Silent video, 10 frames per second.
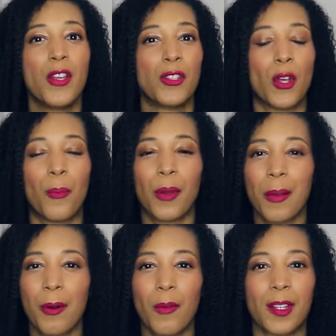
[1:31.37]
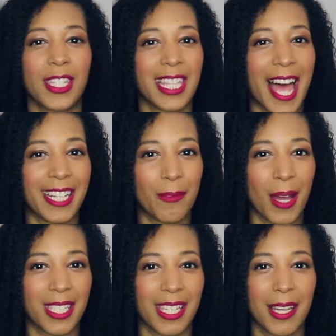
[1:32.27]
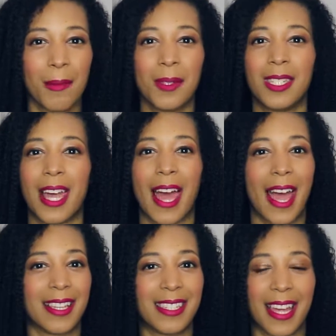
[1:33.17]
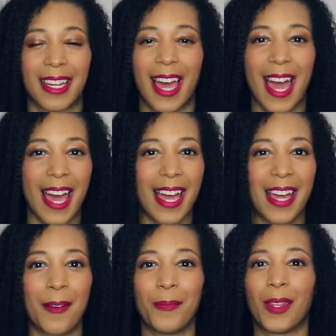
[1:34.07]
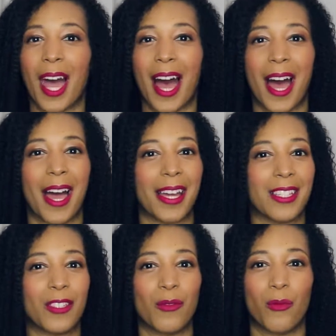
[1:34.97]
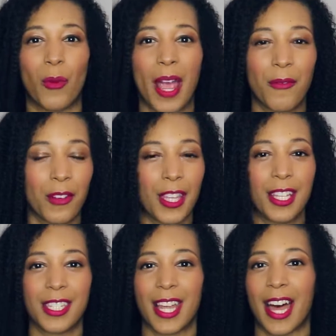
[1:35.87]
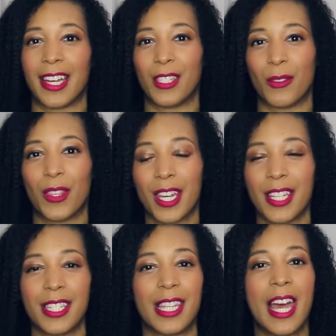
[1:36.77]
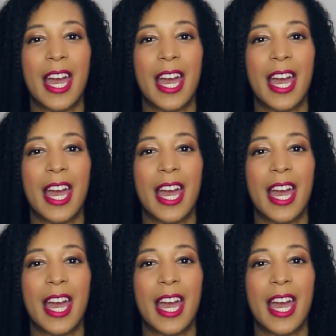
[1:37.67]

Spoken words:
So people were sliding in my DMs saying, hey, I write for this, I do this.